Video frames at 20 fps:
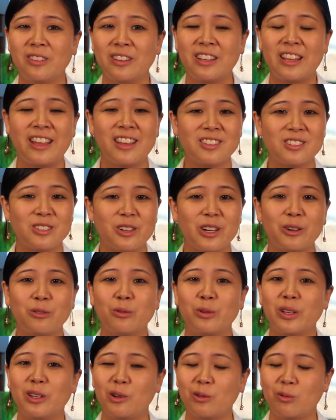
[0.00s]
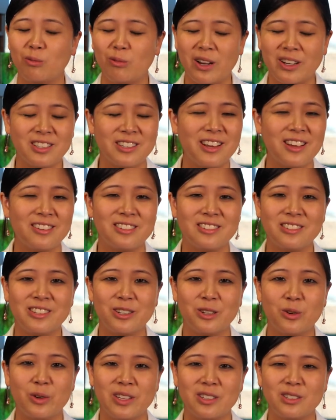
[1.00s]
cancer and really run it down to
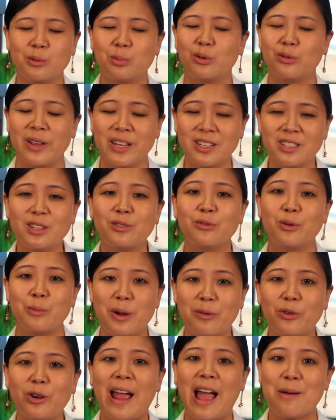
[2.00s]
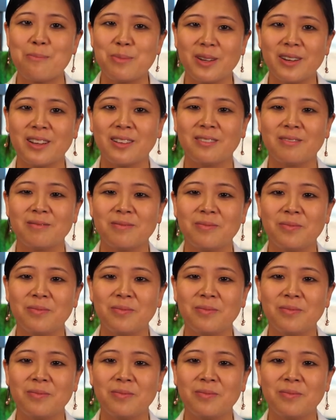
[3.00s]
zero is to prevent it from ever happening.